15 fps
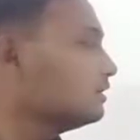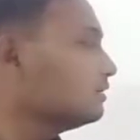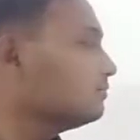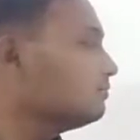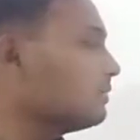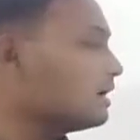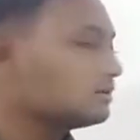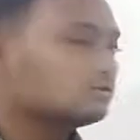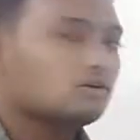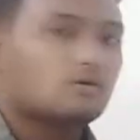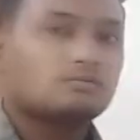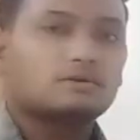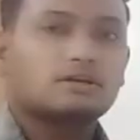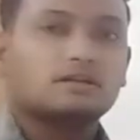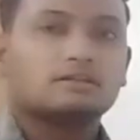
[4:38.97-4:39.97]
marks
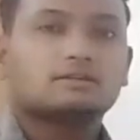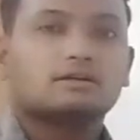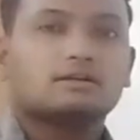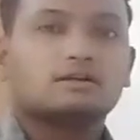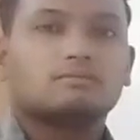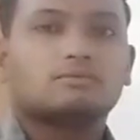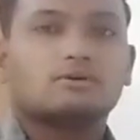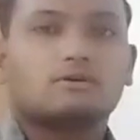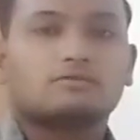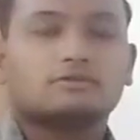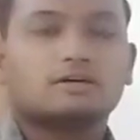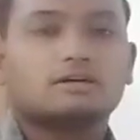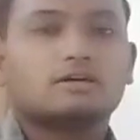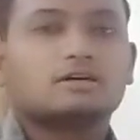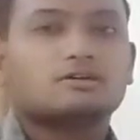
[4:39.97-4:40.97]
obtaining the number of the
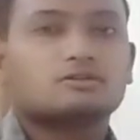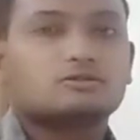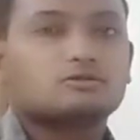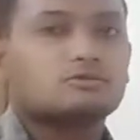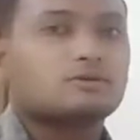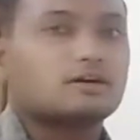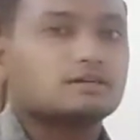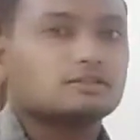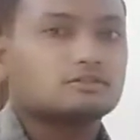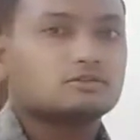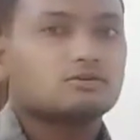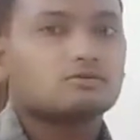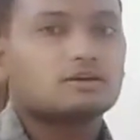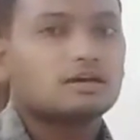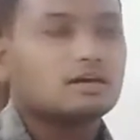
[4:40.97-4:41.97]
students.
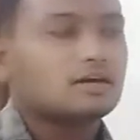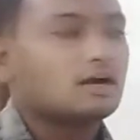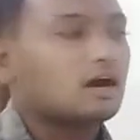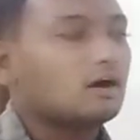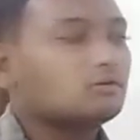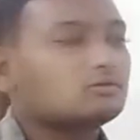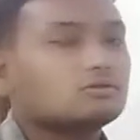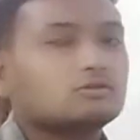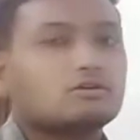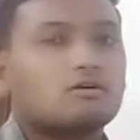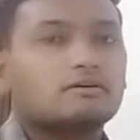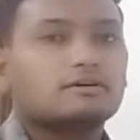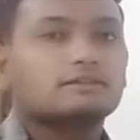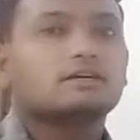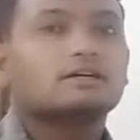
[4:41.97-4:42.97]
Okay, how to drawing
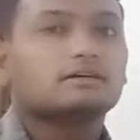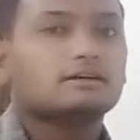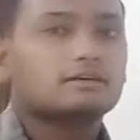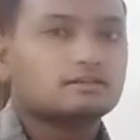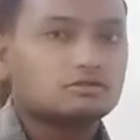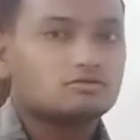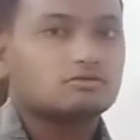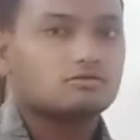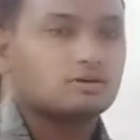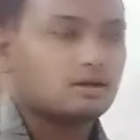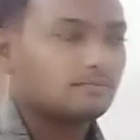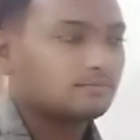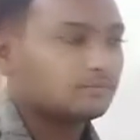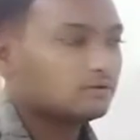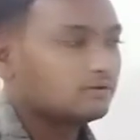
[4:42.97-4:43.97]
the histogram?
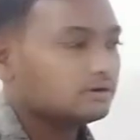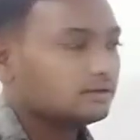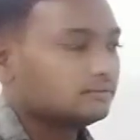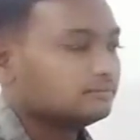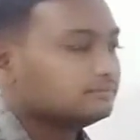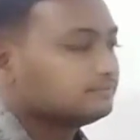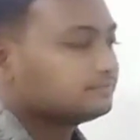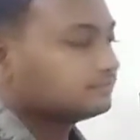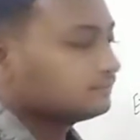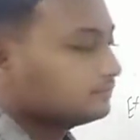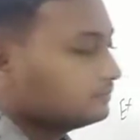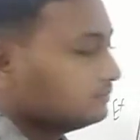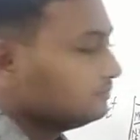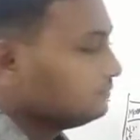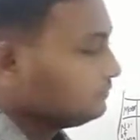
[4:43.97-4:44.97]
Okay,
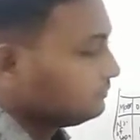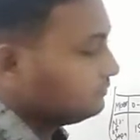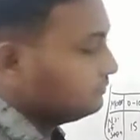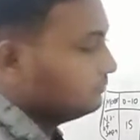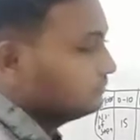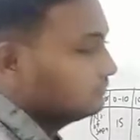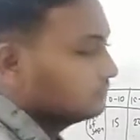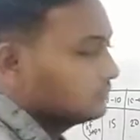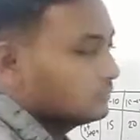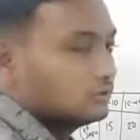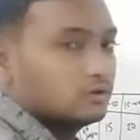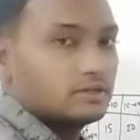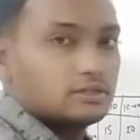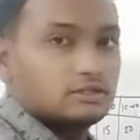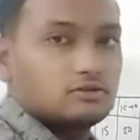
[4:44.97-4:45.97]
so
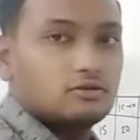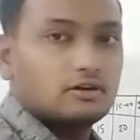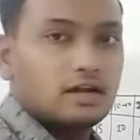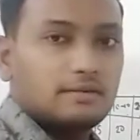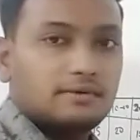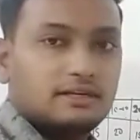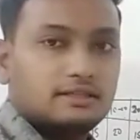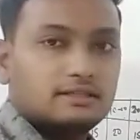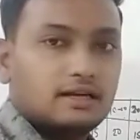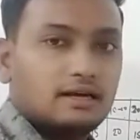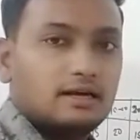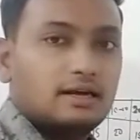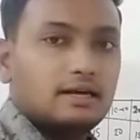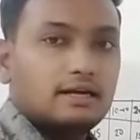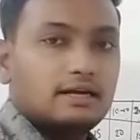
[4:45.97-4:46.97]
histogram, it is a
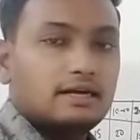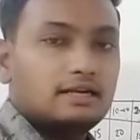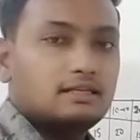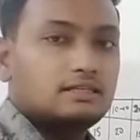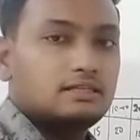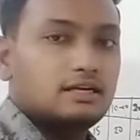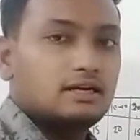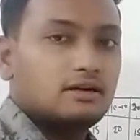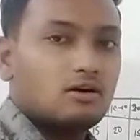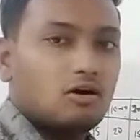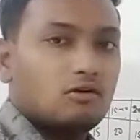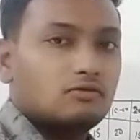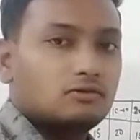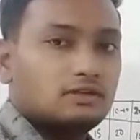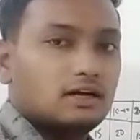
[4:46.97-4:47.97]
history
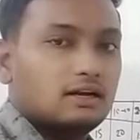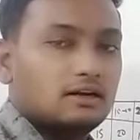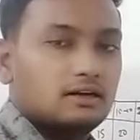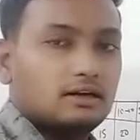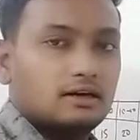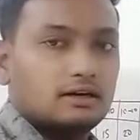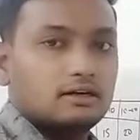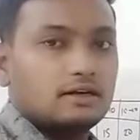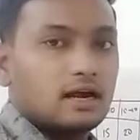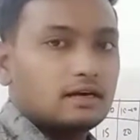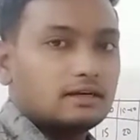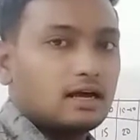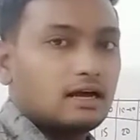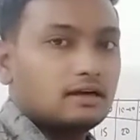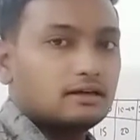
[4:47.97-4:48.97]
of their data.
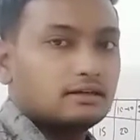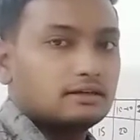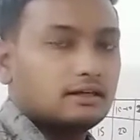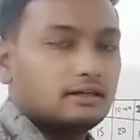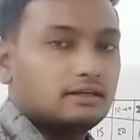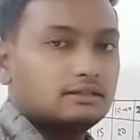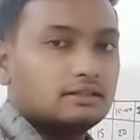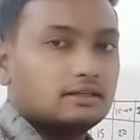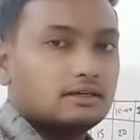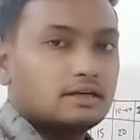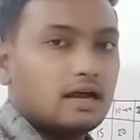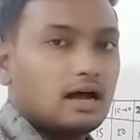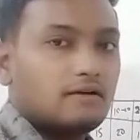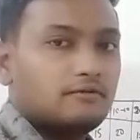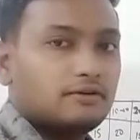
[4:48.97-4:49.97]
It is a
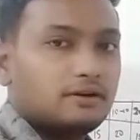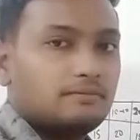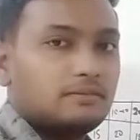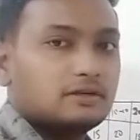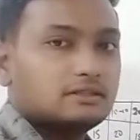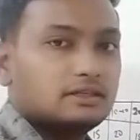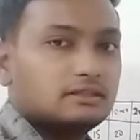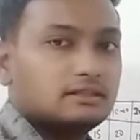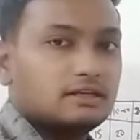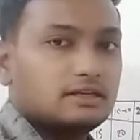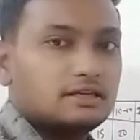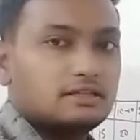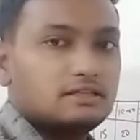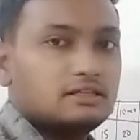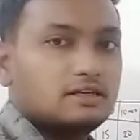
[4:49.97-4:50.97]
graph represent the
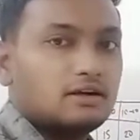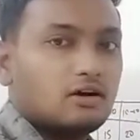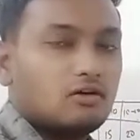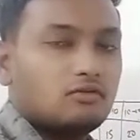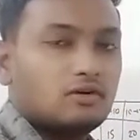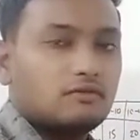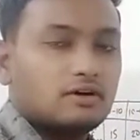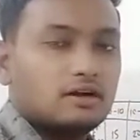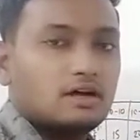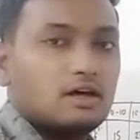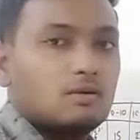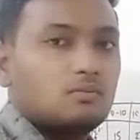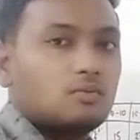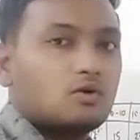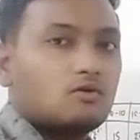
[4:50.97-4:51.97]
history of our
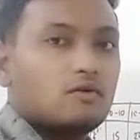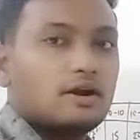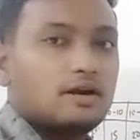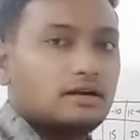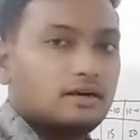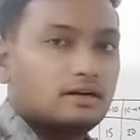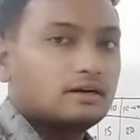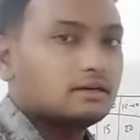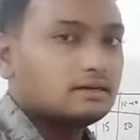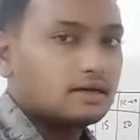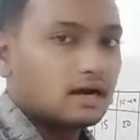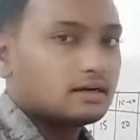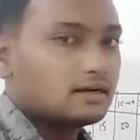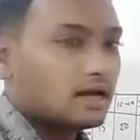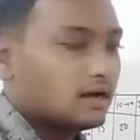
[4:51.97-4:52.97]
providing
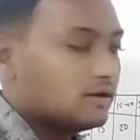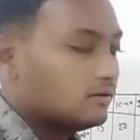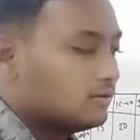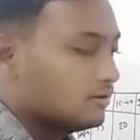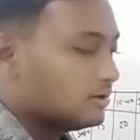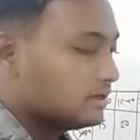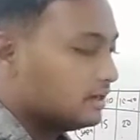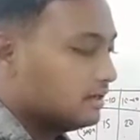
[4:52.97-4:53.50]
data. Okay,